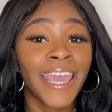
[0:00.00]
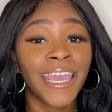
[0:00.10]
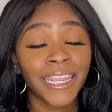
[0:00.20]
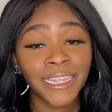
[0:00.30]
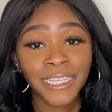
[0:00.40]

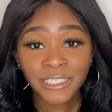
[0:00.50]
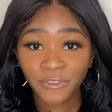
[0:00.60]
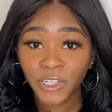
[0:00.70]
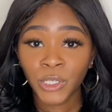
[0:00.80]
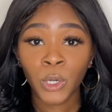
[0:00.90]
In this
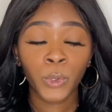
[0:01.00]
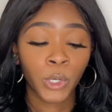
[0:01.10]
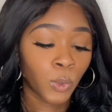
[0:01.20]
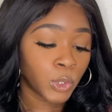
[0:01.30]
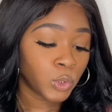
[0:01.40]
video, we're
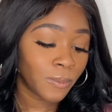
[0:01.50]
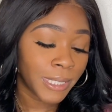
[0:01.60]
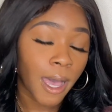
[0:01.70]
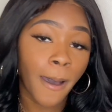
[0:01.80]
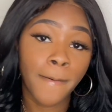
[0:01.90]
going to be
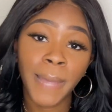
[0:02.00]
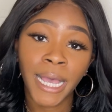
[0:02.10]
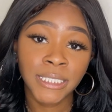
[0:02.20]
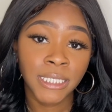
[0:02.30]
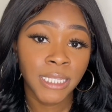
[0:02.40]

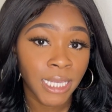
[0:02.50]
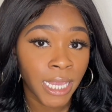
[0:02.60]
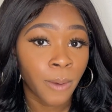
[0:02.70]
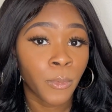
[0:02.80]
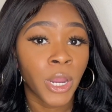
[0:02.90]
unboxing the
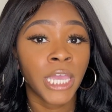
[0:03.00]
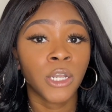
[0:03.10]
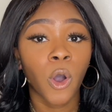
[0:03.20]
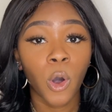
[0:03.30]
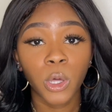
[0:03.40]
camera and
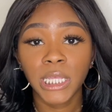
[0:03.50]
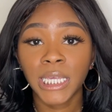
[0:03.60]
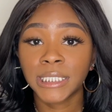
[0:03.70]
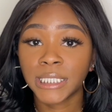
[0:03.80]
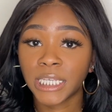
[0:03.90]
all the
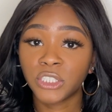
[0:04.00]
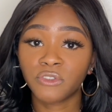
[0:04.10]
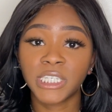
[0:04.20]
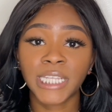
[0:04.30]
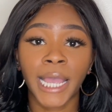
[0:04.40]

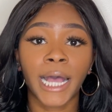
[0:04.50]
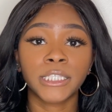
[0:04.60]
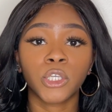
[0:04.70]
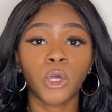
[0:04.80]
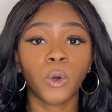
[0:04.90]
accessories I got
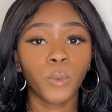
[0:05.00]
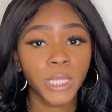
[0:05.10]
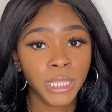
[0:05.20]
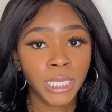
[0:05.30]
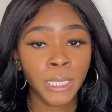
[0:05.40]
to go
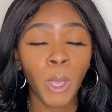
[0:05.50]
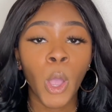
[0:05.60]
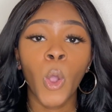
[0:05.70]
with it.